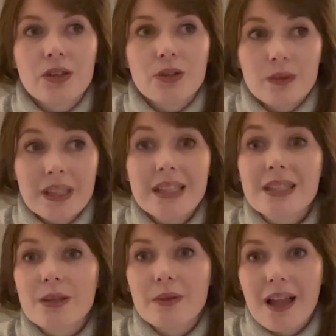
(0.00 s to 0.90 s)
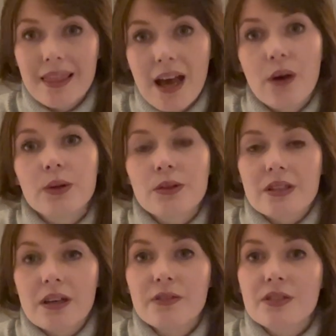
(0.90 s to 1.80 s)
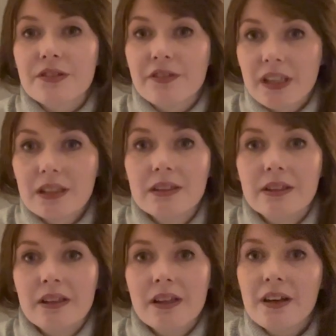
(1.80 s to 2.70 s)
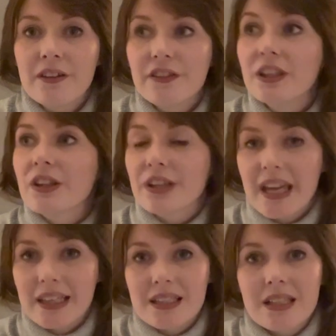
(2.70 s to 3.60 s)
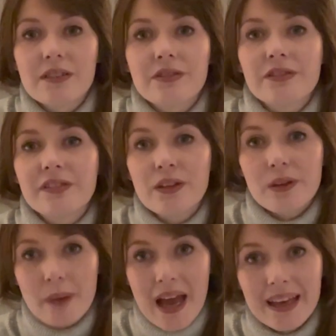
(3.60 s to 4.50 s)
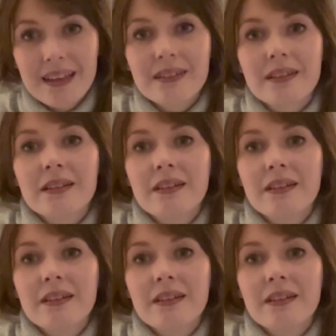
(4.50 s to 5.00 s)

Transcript: you need to allow yourself to feel the negative, feel the pain,